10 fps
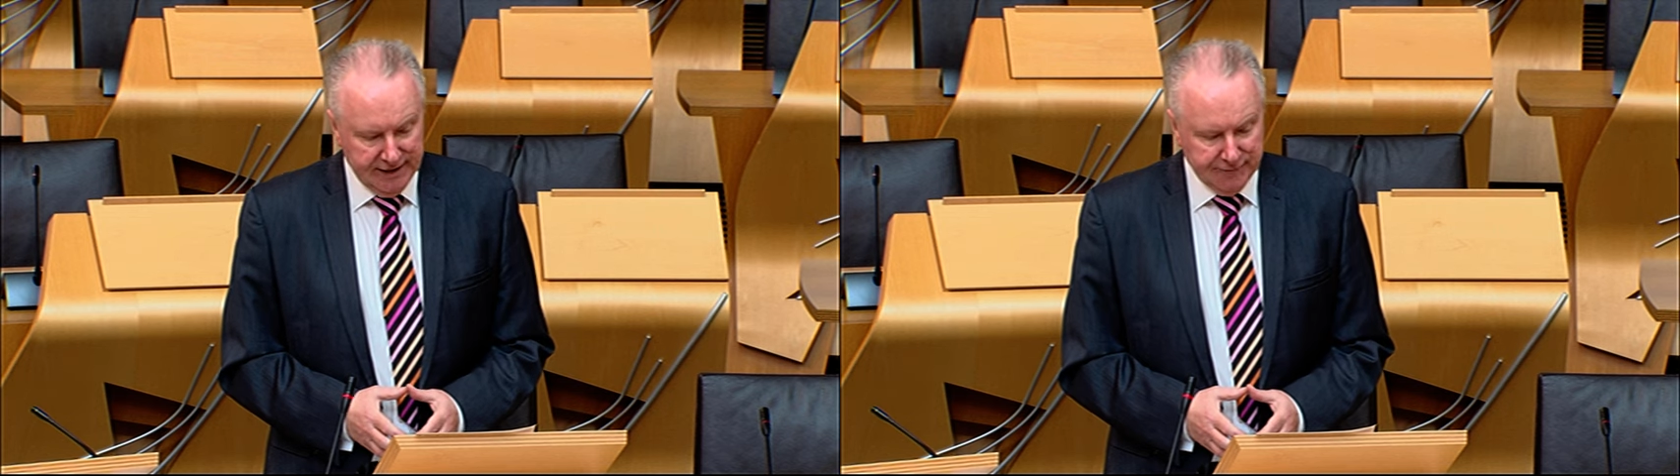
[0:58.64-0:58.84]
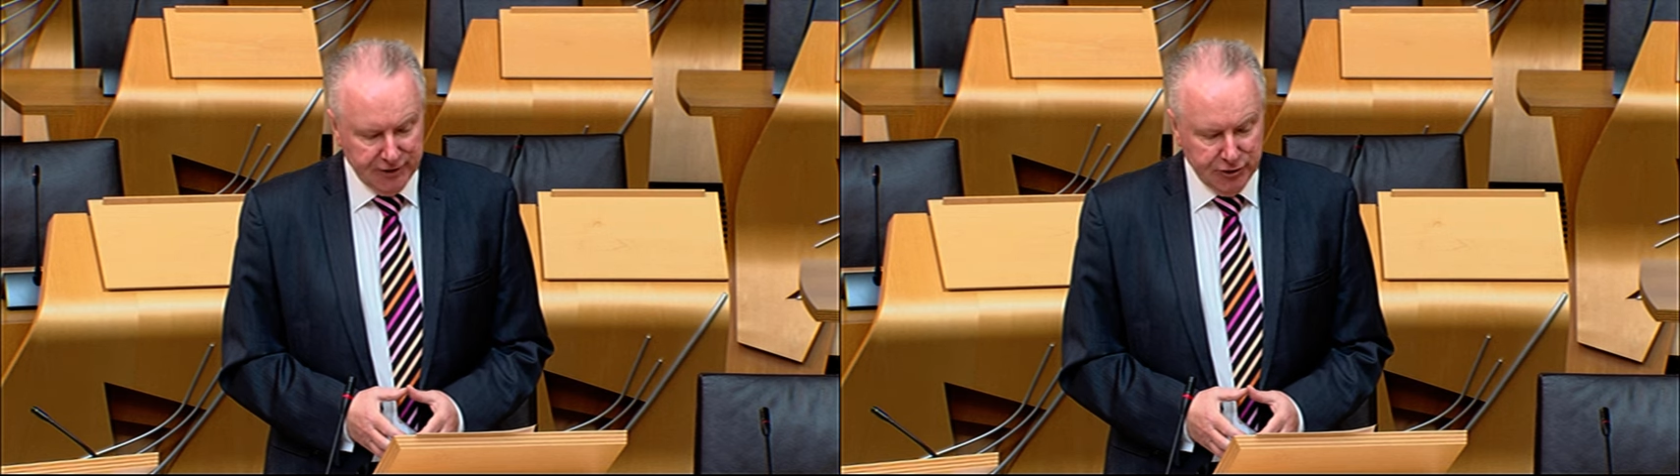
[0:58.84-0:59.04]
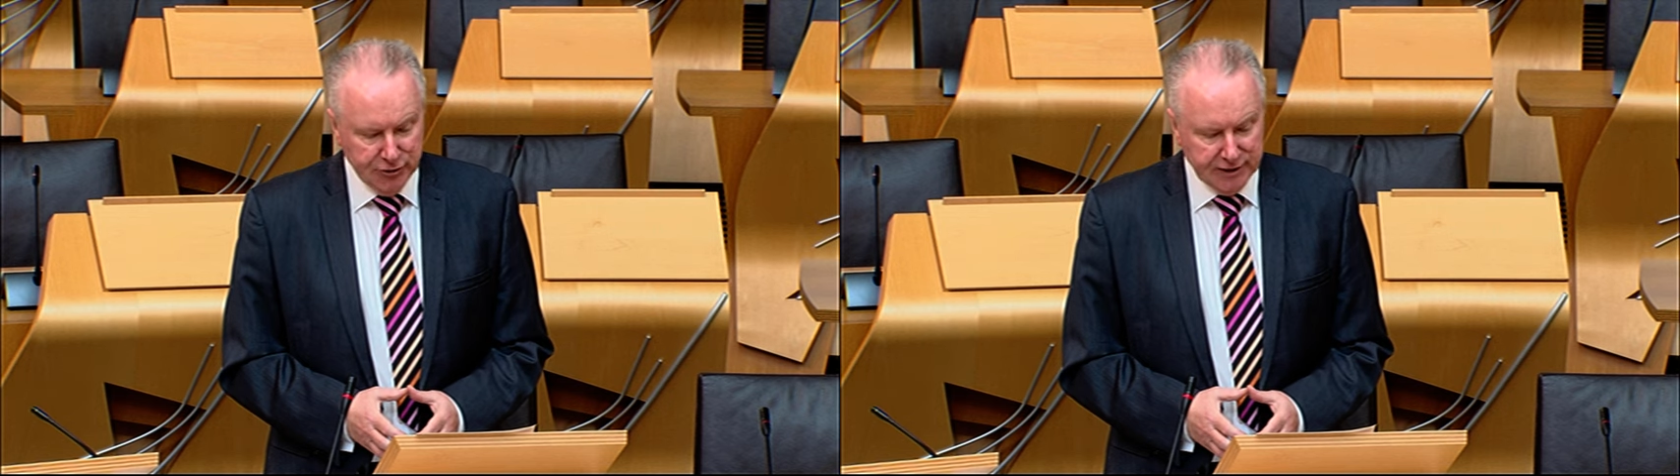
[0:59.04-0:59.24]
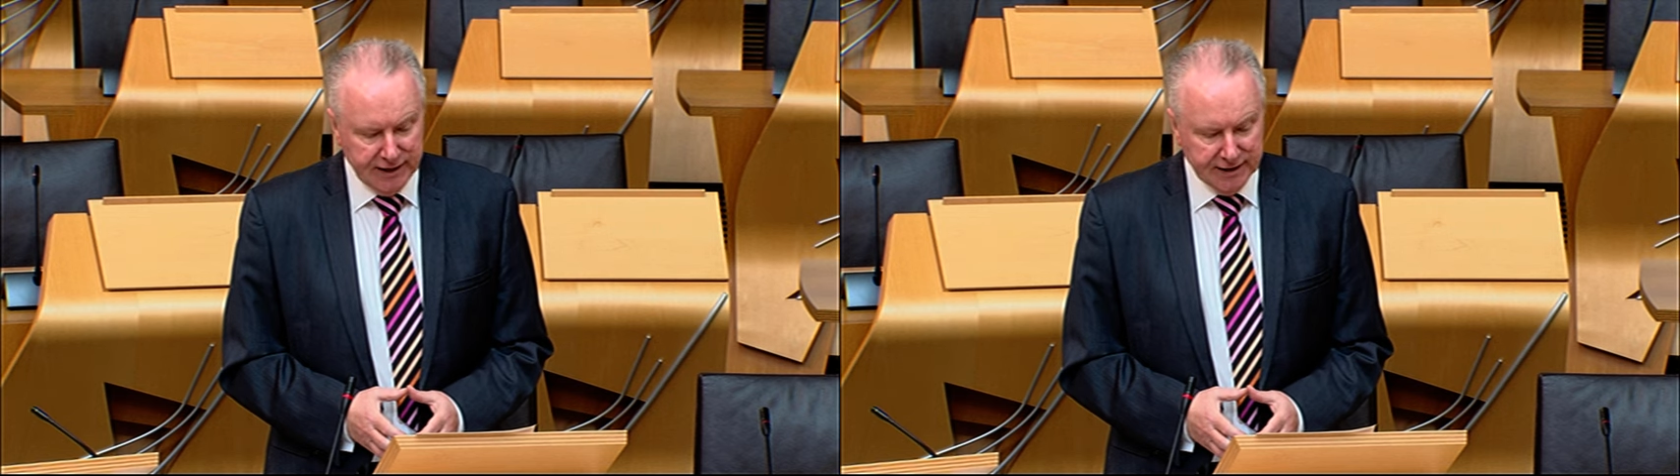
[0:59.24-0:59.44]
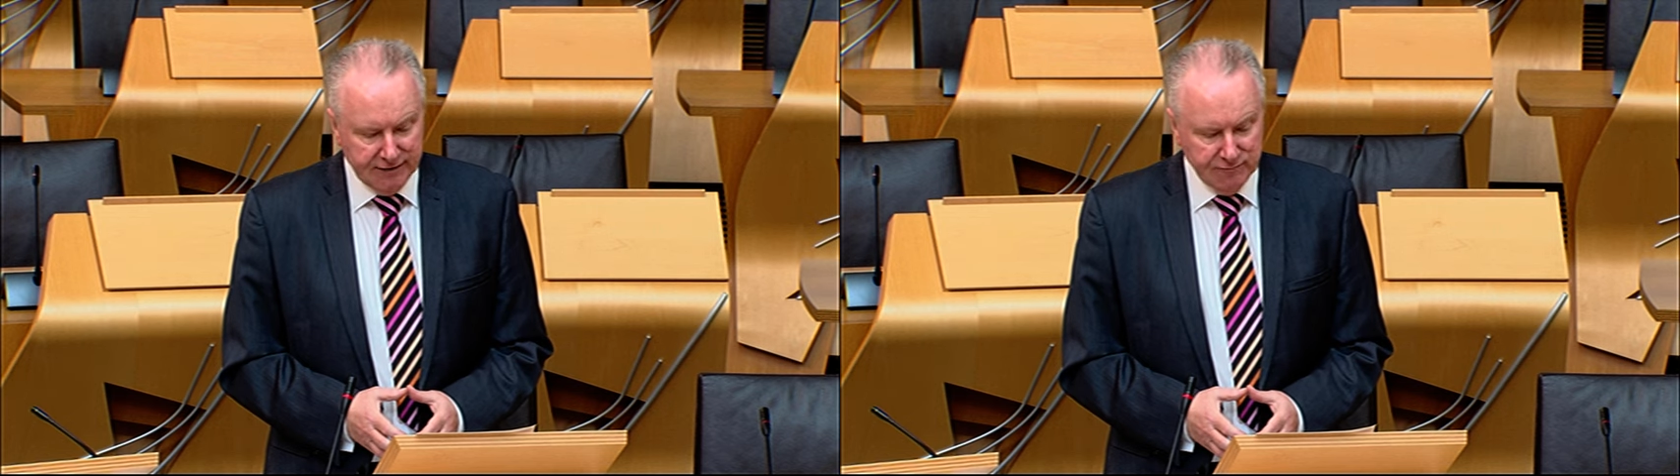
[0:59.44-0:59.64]
If the
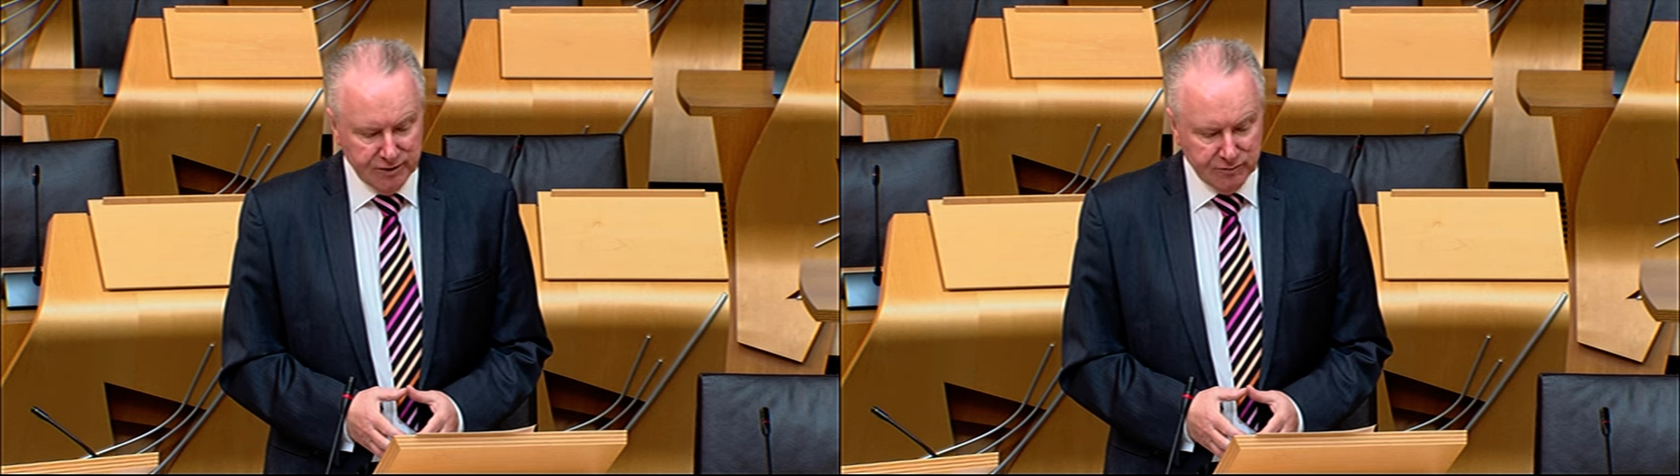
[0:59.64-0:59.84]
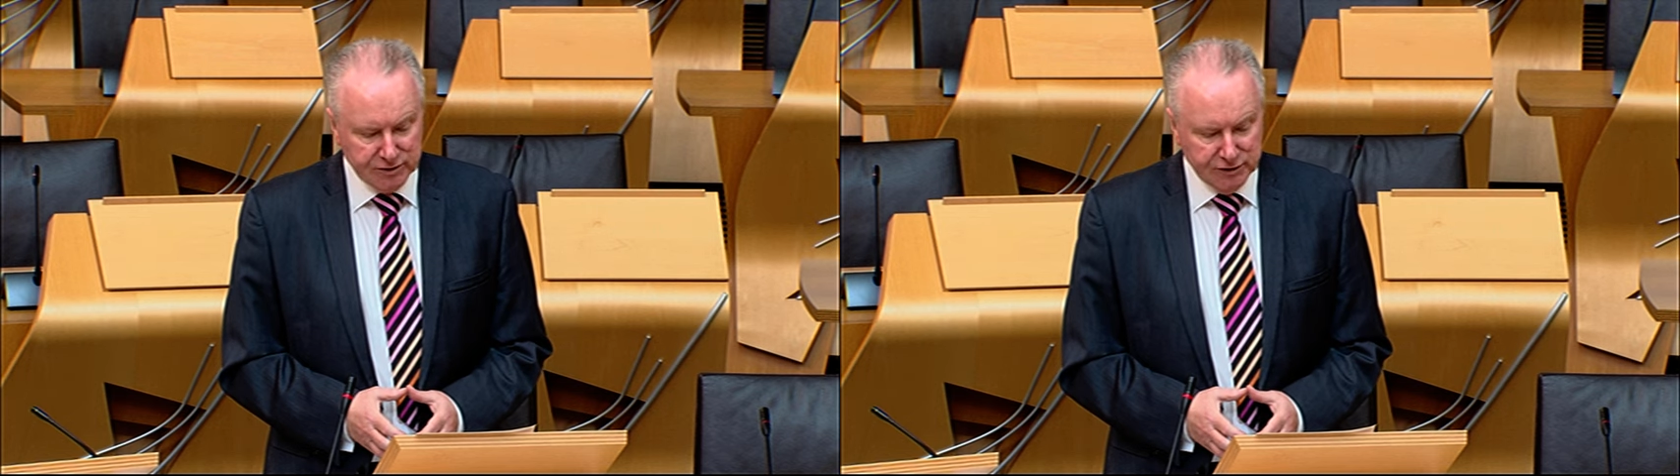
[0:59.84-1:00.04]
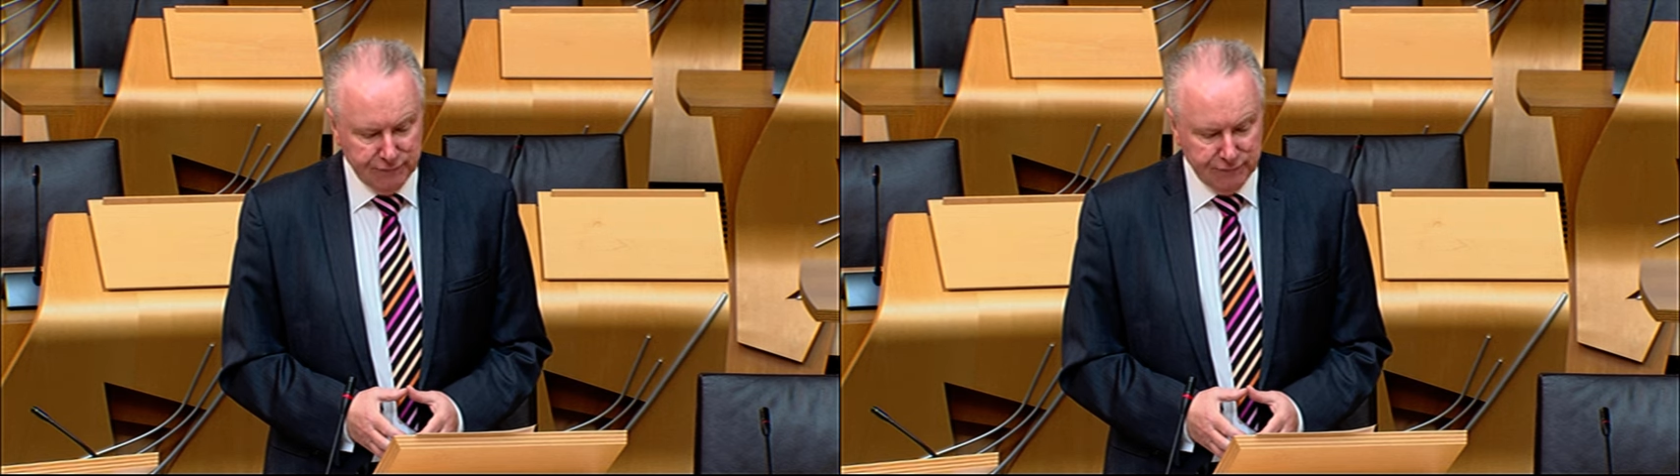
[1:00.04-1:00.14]
UK Government were